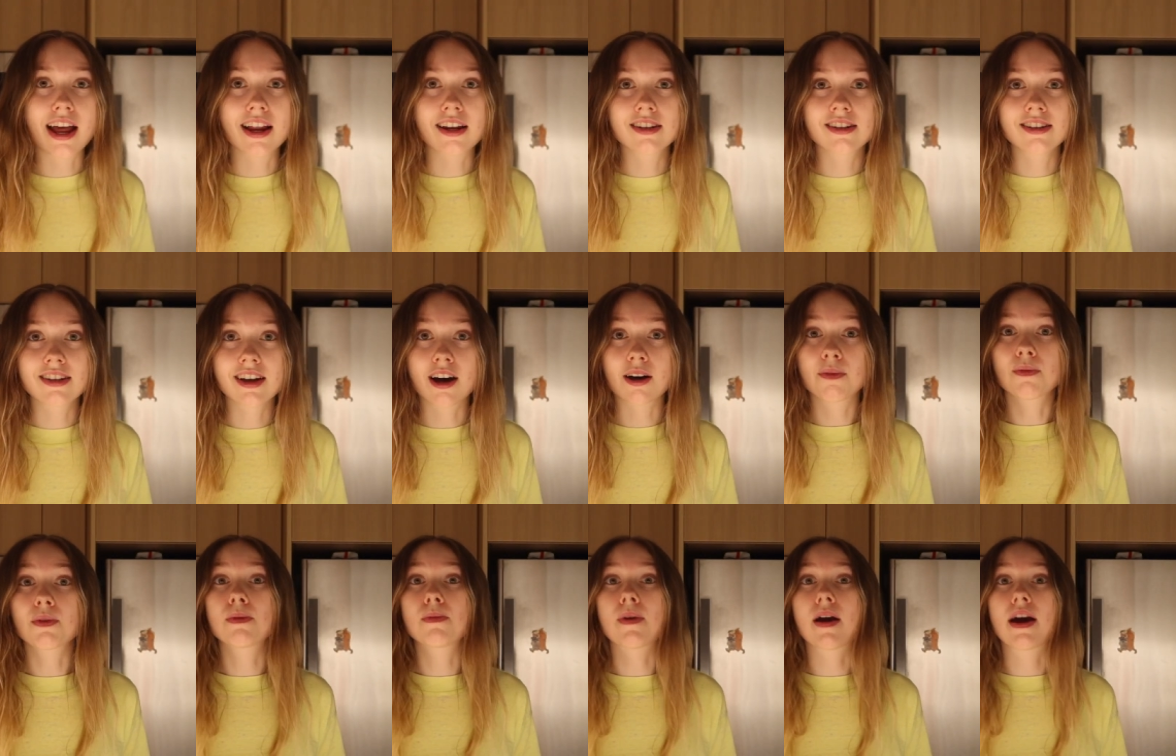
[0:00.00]
and
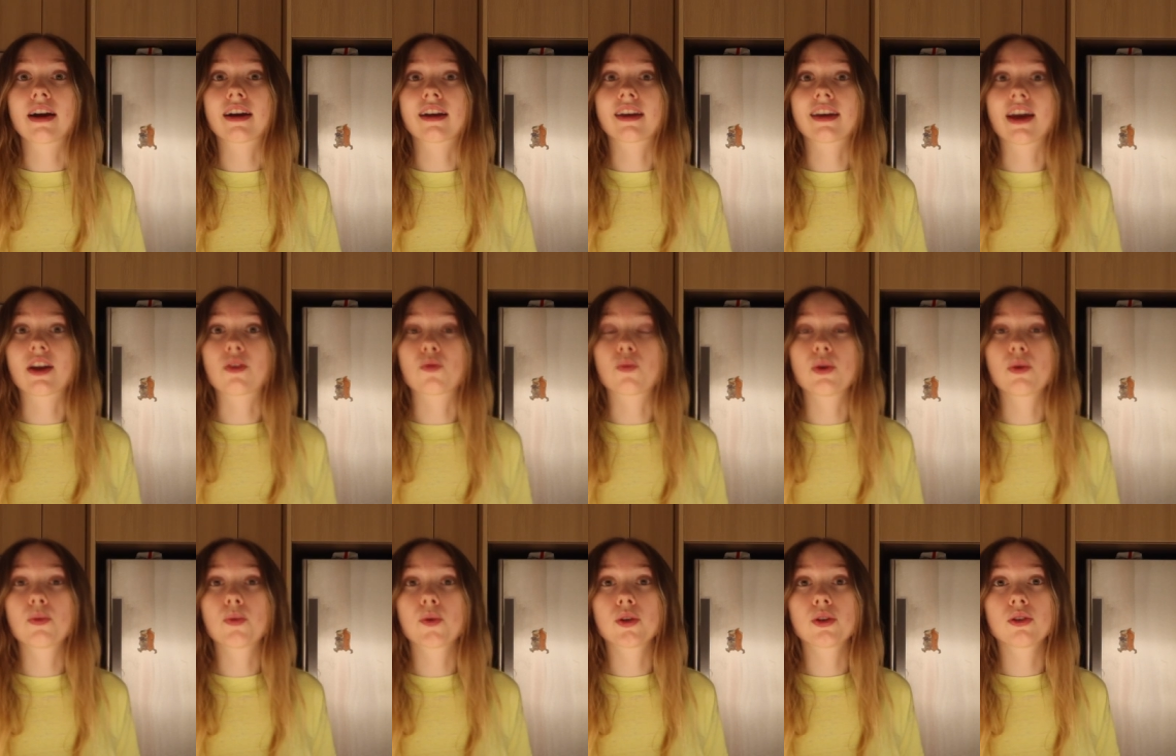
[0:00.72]
I'll be back and
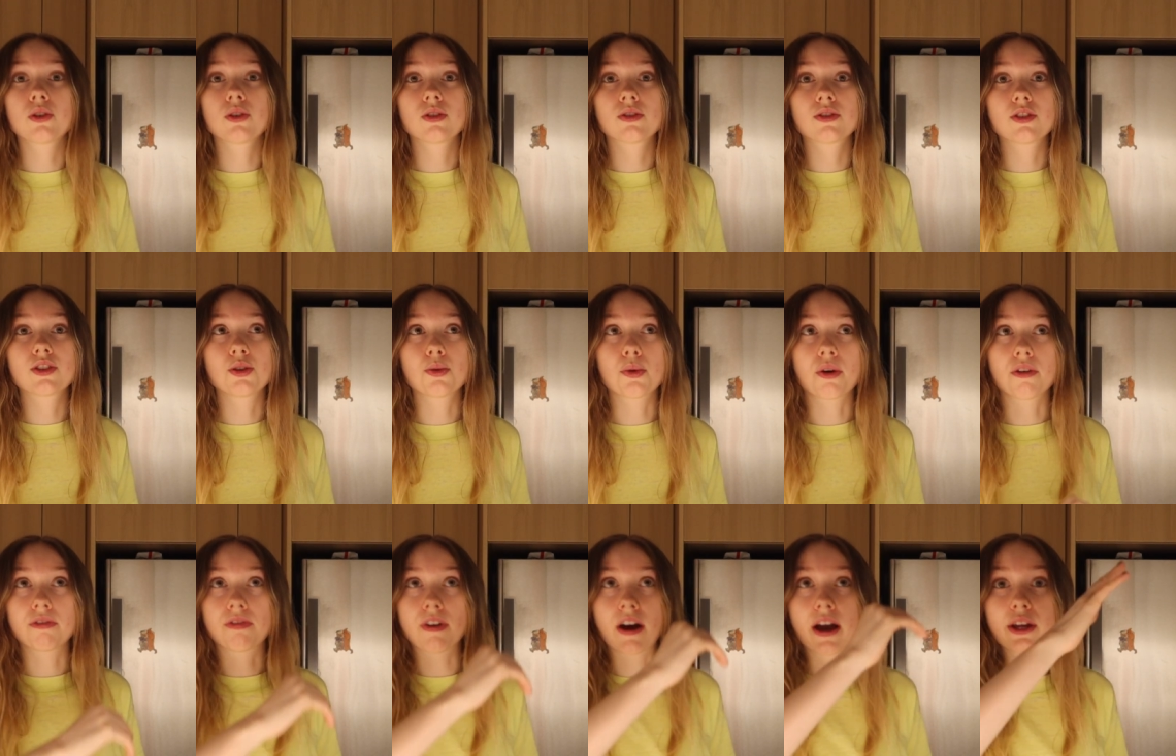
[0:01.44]
we will do
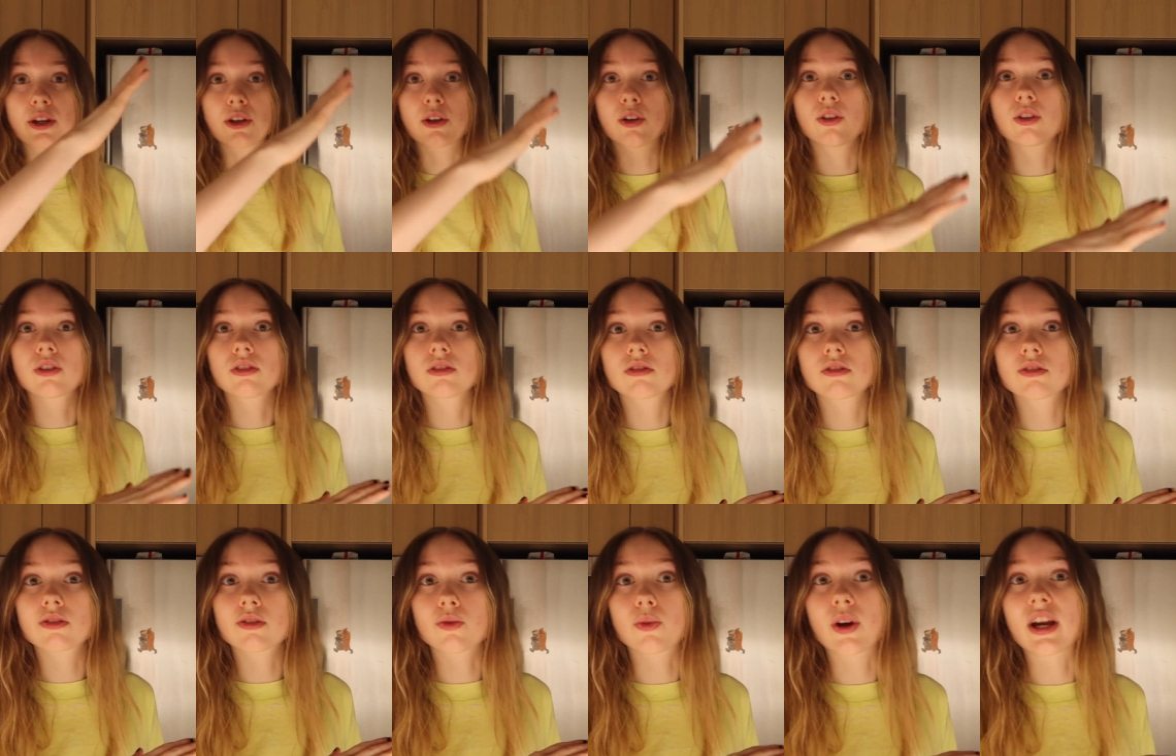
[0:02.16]
a final
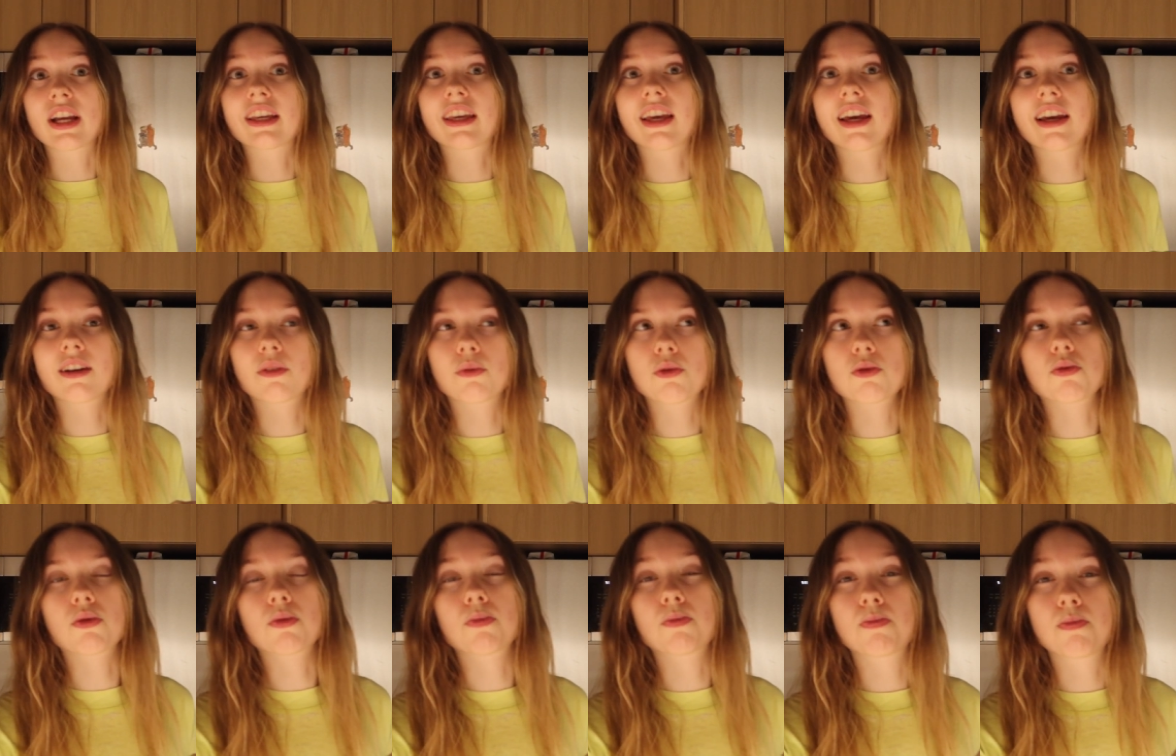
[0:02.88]
ranking,
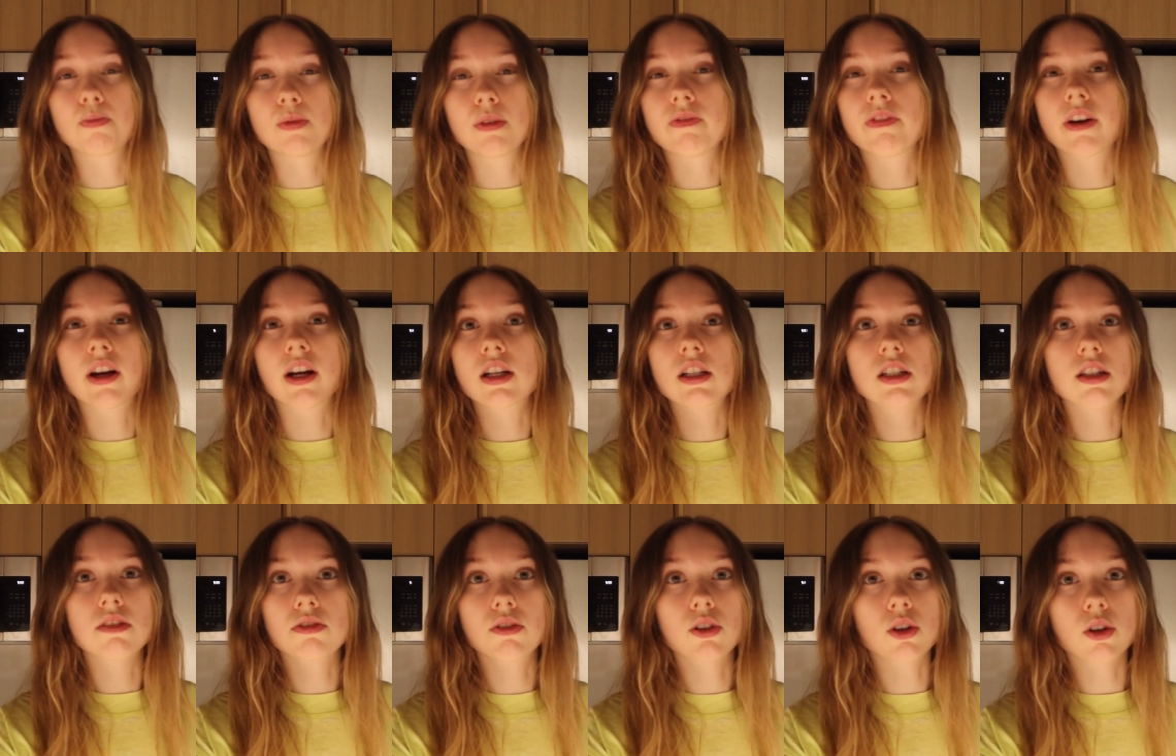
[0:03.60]
which will be very
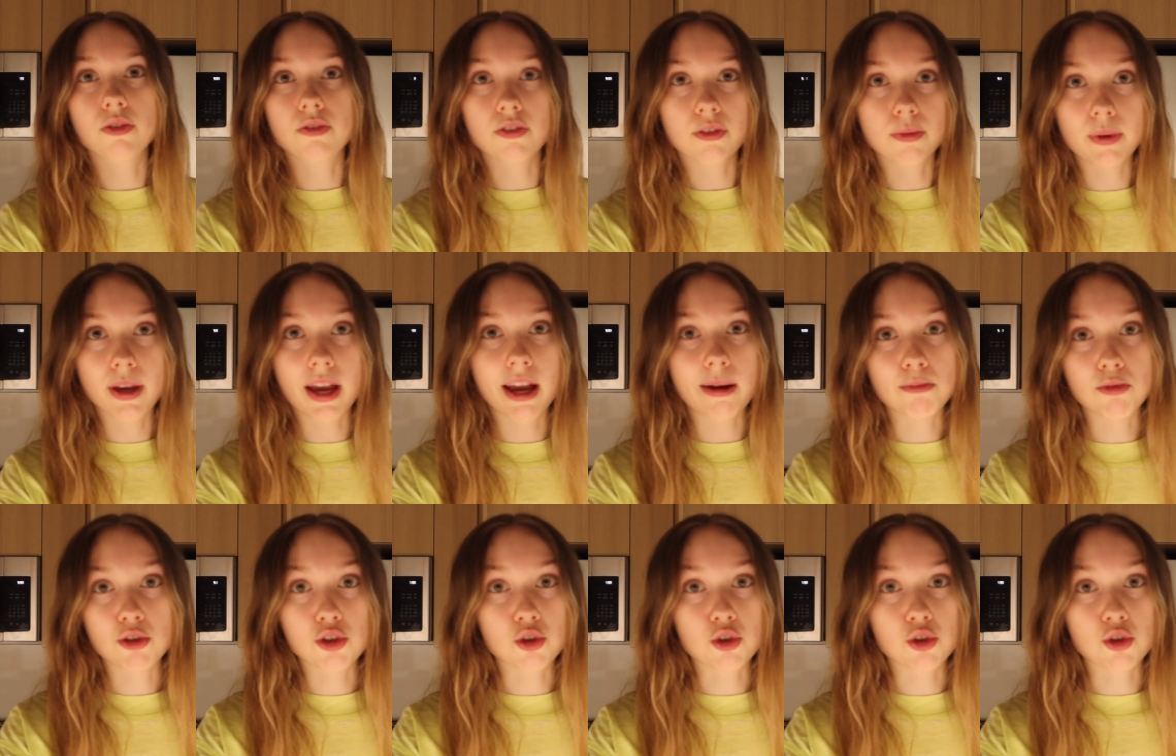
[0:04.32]
difficult for me, I'm